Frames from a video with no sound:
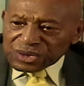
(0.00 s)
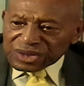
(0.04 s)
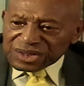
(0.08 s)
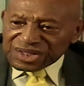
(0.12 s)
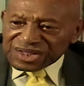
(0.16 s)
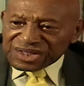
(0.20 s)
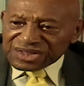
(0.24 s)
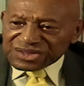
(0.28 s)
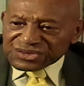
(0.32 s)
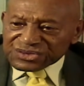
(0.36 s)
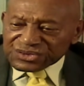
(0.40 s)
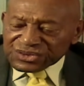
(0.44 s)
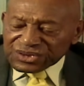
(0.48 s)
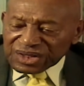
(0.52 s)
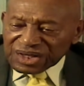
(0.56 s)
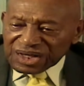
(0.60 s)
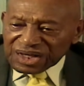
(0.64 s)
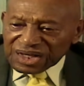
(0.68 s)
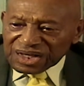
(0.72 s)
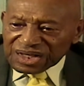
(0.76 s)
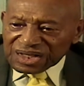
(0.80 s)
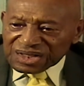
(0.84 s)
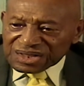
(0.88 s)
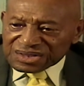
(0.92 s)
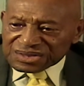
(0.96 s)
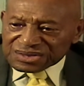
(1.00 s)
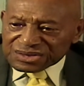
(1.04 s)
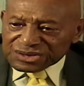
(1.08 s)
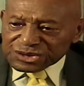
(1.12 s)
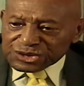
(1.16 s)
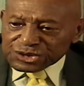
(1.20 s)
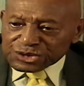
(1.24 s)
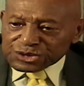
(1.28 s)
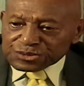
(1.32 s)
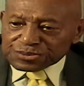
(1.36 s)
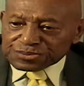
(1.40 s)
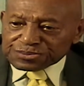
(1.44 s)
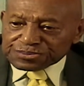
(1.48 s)
when he tried
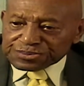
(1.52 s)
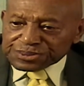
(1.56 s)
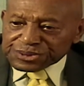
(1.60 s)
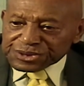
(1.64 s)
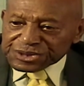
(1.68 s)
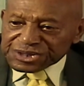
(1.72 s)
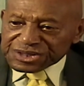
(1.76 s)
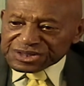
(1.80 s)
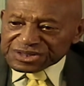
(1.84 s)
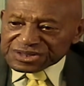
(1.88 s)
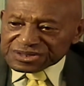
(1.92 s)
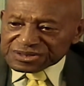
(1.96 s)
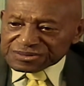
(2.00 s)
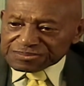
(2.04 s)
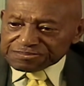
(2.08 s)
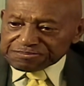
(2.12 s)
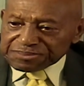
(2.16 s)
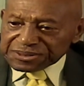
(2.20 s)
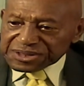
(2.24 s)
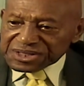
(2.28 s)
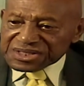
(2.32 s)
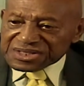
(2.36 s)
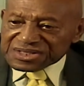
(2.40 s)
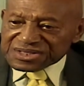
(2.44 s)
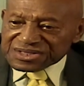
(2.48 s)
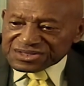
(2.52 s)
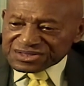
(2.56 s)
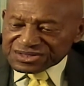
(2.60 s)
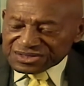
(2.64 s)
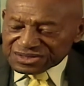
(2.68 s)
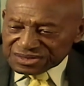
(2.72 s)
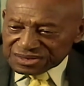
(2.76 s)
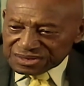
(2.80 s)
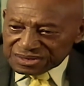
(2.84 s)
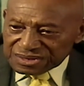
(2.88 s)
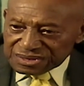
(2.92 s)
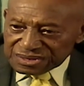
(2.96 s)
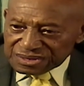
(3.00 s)
to preach
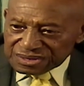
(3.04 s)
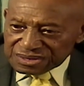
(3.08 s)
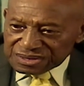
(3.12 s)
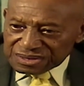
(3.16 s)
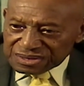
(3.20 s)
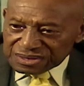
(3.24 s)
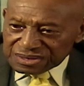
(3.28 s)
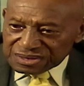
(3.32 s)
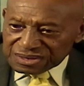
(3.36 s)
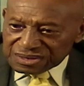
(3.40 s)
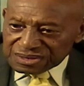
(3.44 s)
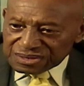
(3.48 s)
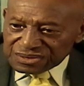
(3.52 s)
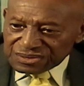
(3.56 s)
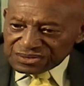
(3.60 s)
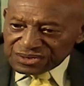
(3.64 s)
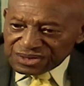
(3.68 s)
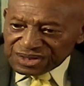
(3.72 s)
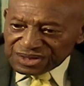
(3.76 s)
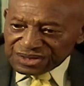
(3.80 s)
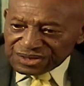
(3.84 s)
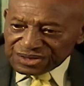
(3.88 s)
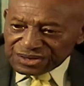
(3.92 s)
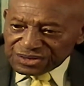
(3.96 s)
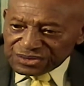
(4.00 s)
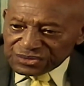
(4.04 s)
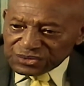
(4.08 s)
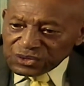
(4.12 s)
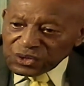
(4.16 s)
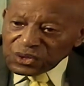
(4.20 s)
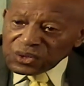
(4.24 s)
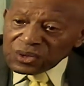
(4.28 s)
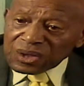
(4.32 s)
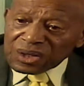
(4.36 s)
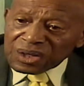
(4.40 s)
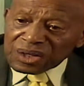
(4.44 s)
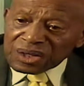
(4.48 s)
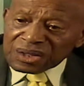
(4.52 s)
peace rather
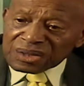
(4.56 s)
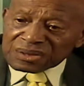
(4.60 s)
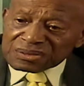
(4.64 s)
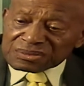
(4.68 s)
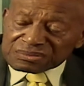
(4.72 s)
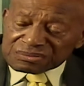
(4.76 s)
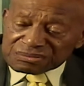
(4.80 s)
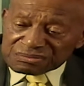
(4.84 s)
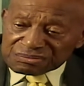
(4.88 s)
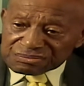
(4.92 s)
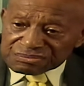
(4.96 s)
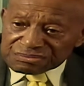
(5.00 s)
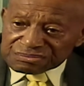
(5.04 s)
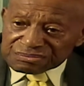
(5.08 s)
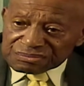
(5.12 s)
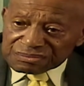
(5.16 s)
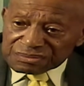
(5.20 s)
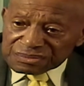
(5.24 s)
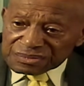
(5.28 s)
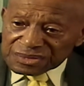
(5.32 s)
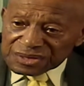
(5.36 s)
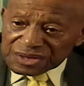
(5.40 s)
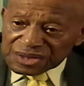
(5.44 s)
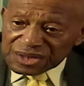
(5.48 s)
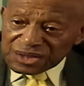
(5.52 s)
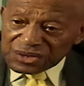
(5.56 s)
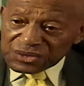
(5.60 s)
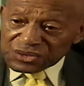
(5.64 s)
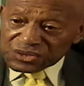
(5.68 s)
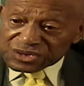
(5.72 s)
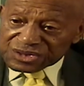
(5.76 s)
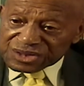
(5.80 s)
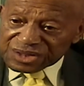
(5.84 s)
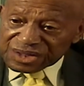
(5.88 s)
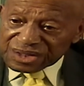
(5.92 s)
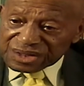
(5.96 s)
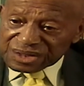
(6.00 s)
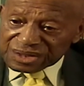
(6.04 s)
than war,
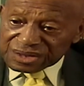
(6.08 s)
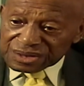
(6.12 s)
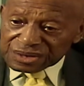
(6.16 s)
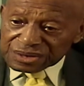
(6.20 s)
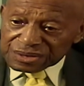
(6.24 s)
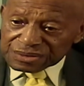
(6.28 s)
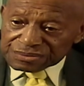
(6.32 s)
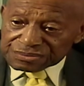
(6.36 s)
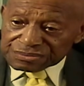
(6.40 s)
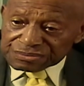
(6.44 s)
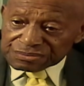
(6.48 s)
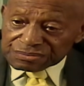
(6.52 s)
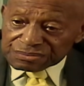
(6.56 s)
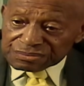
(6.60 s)
he was killed.